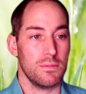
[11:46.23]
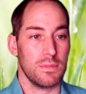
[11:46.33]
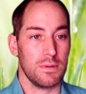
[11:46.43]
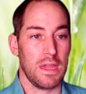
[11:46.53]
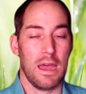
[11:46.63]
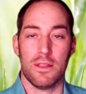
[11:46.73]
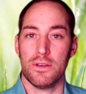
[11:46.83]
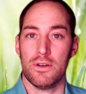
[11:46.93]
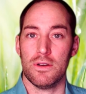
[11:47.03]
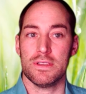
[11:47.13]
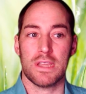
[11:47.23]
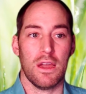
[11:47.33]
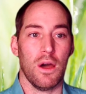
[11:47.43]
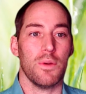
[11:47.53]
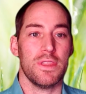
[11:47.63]
calendar and say,
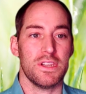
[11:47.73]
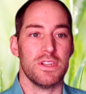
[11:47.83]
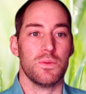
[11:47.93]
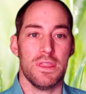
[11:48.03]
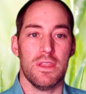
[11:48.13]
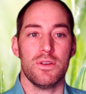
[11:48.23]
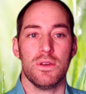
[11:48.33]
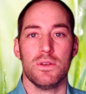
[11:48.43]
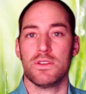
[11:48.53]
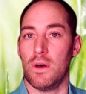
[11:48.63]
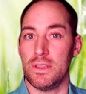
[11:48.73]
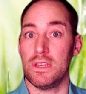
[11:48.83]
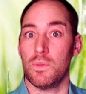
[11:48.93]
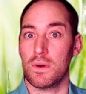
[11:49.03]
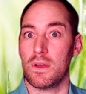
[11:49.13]
oh, this is when they're due, so I'll need
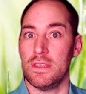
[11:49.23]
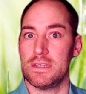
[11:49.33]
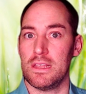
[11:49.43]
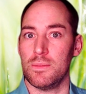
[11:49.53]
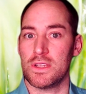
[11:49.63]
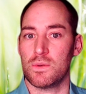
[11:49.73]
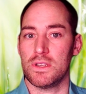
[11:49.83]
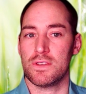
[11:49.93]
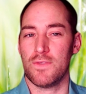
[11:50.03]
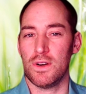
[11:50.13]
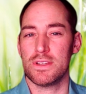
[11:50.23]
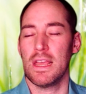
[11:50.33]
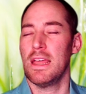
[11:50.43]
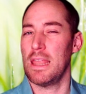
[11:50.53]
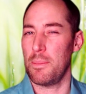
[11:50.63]
to work on the syllabus quiz first.
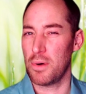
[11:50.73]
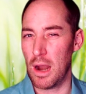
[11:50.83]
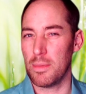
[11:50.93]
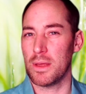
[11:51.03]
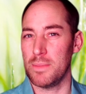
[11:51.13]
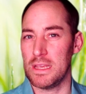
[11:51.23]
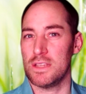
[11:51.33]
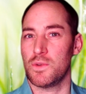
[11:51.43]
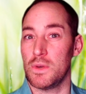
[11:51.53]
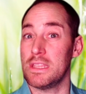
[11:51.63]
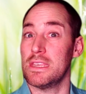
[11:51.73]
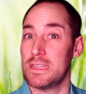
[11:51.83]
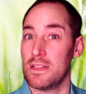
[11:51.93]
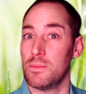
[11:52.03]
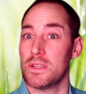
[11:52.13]
That probably means read the
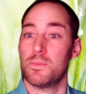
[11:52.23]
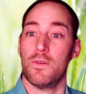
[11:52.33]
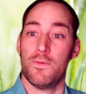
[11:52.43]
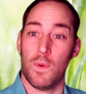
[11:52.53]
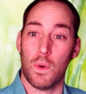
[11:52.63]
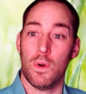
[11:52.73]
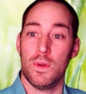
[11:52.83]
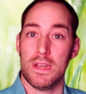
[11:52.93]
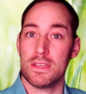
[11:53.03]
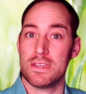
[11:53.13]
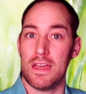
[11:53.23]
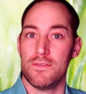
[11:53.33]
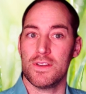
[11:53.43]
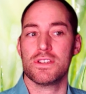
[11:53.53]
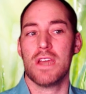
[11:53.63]
syllabus before reading
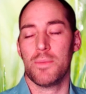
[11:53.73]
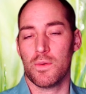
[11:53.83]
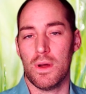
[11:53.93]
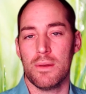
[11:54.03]
Stanovich Chapter 1,